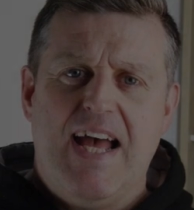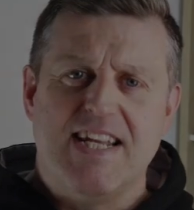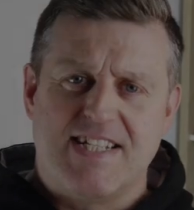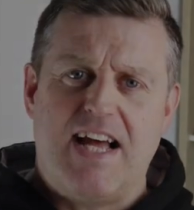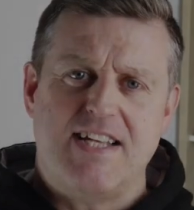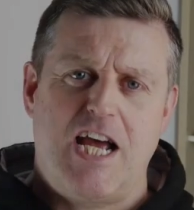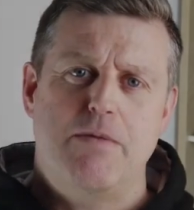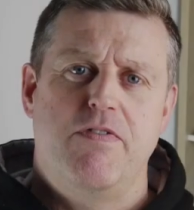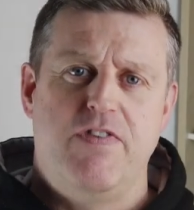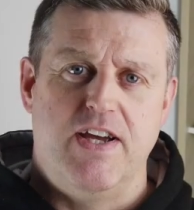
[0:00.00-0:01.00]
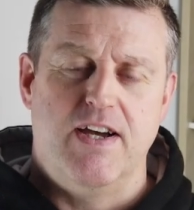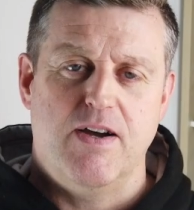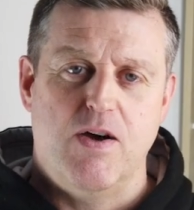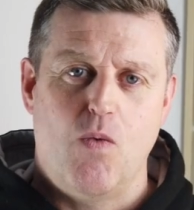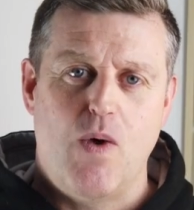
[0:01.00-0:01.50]
It's that time of year
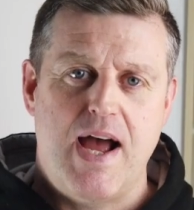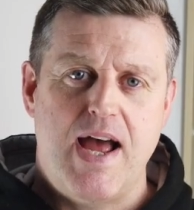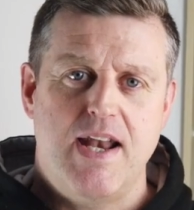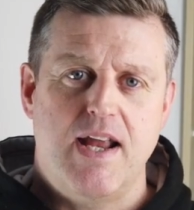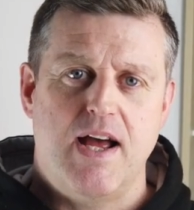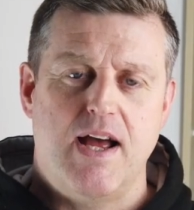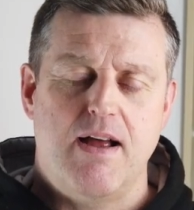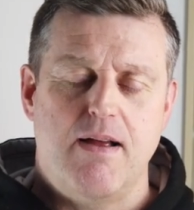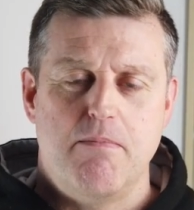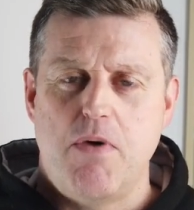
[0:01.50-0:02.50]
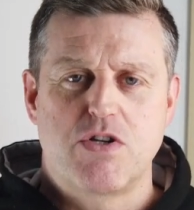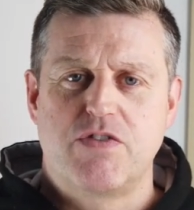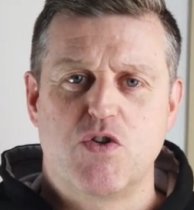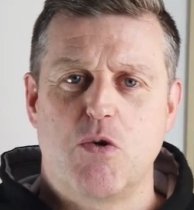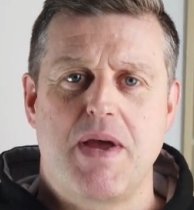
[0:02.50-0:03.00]
when
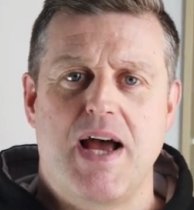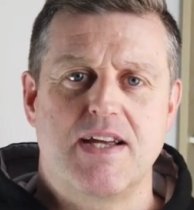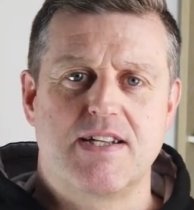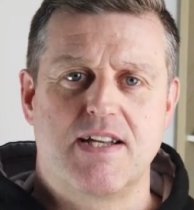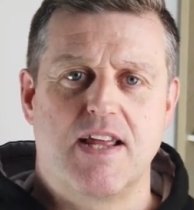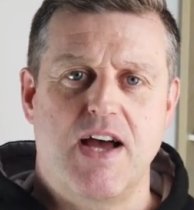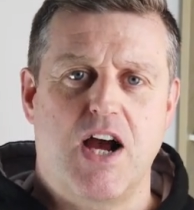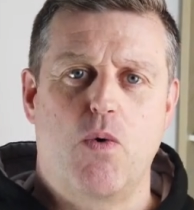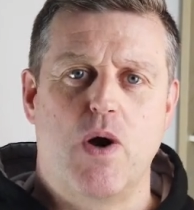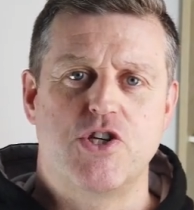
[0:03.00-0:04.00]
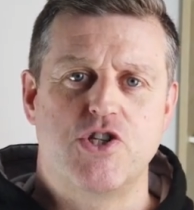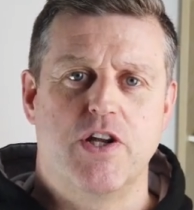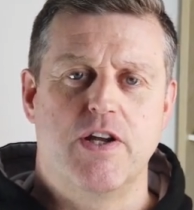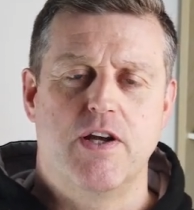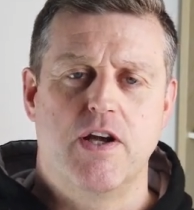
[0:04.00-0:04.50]
most of us will be asked that
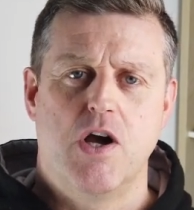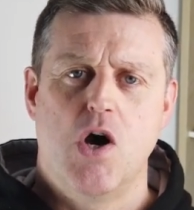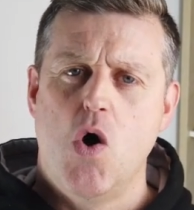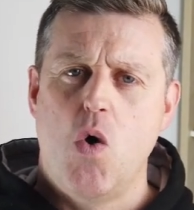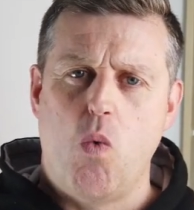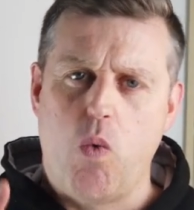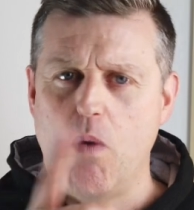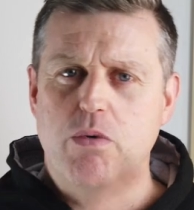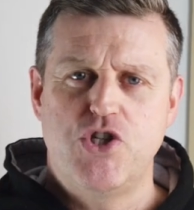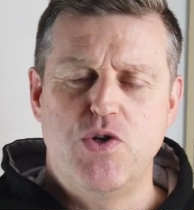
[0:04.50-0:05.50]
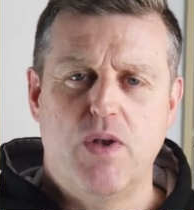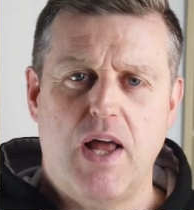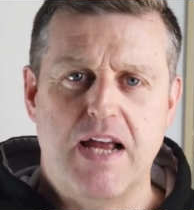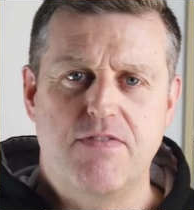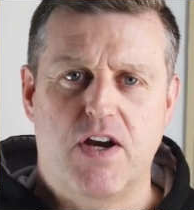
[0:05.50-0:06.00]
question, what would you
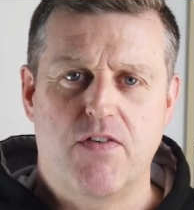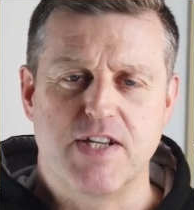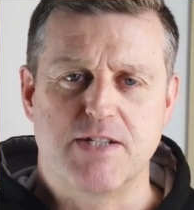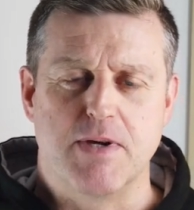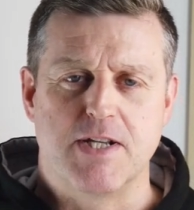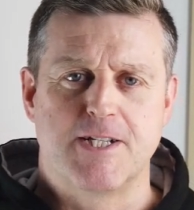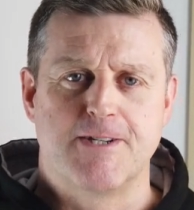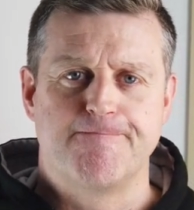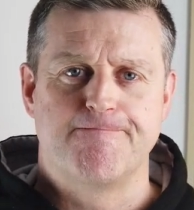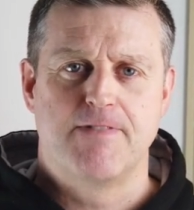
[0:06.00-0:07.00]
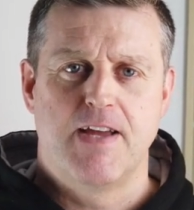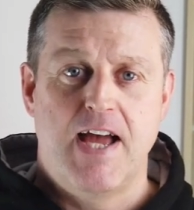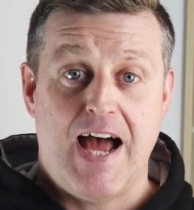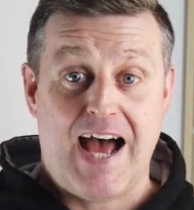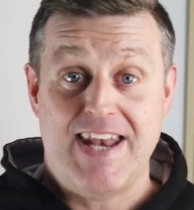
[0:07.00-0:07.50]
like for Christmas?
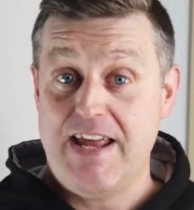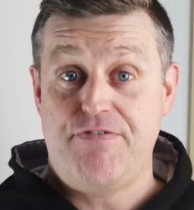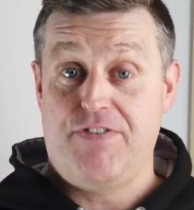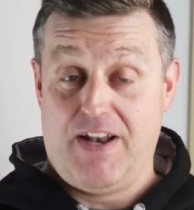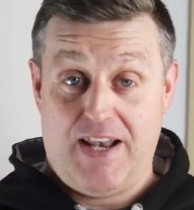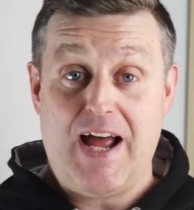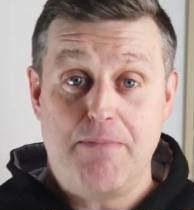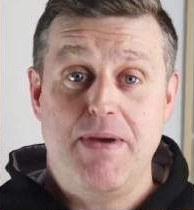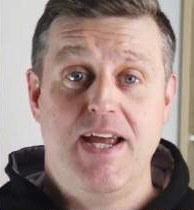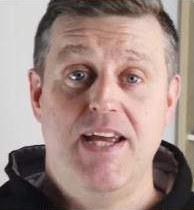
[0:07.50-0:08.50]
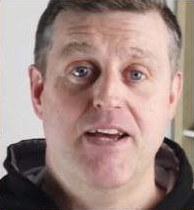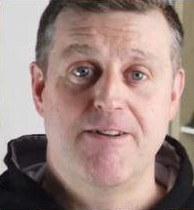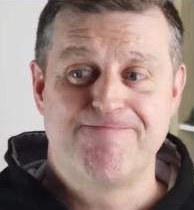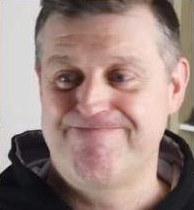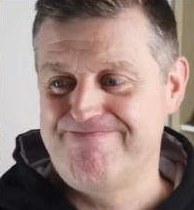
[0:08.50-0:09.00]
And if, like me,
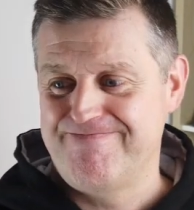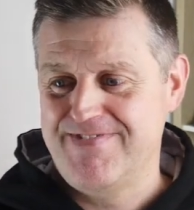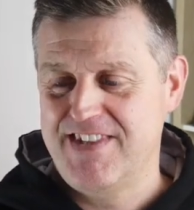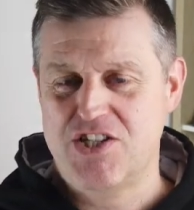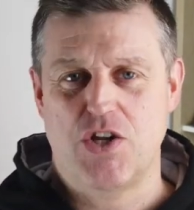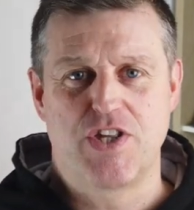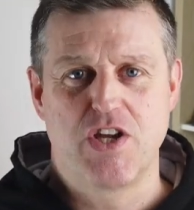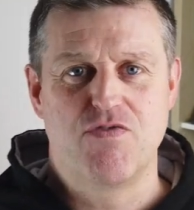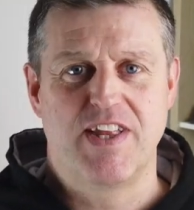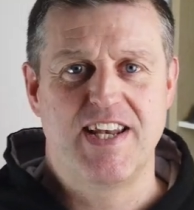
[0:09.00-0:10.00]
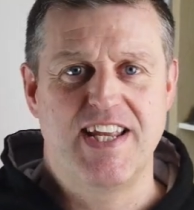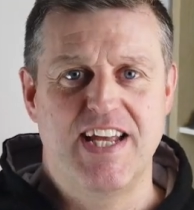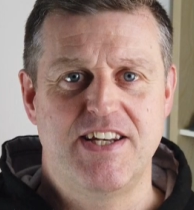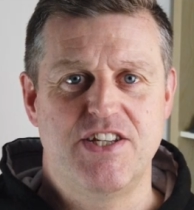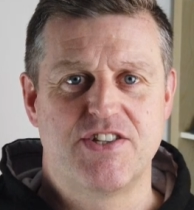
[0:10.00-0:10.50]
there's nothing you really
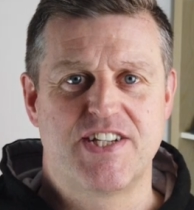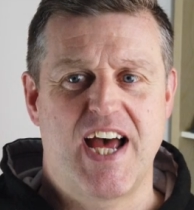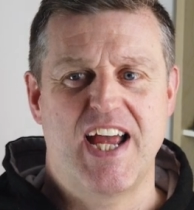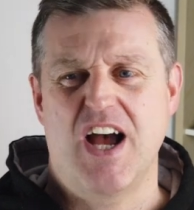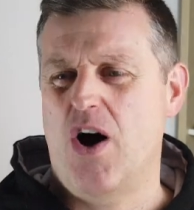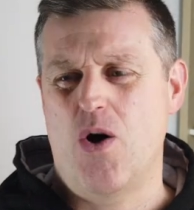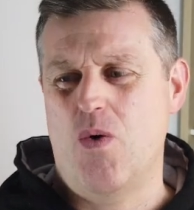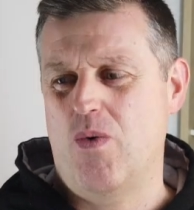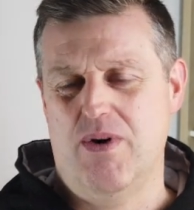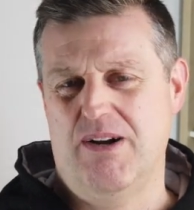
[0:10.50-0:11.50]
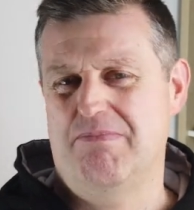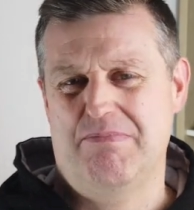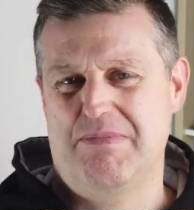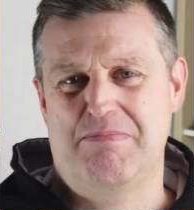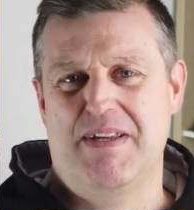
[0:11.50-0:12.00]
need, you'll say, oh,
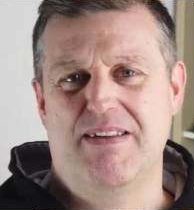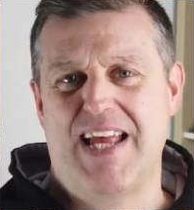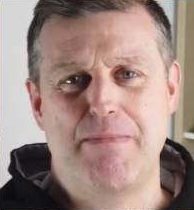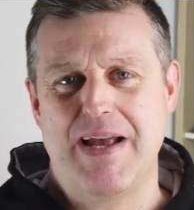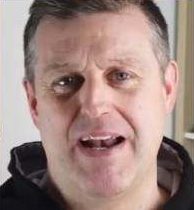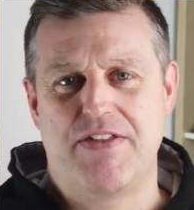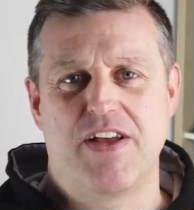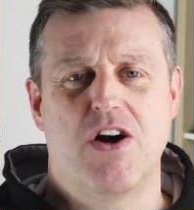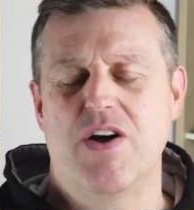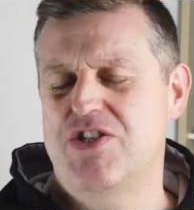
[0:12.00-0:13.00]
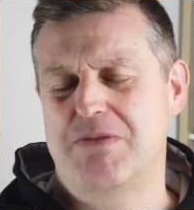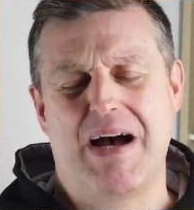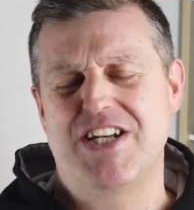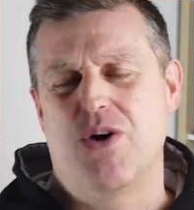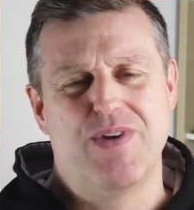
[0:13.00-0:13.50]
get me anything, or
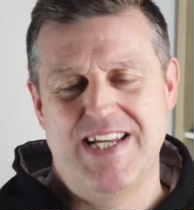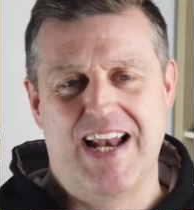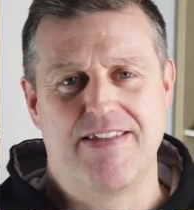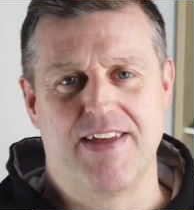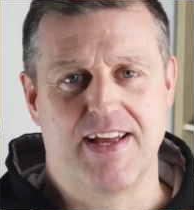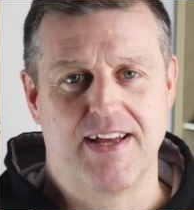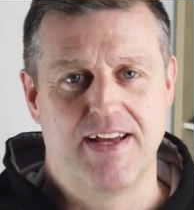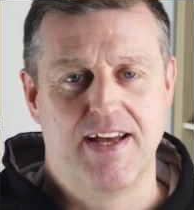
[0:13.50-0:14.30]
I don't need anything.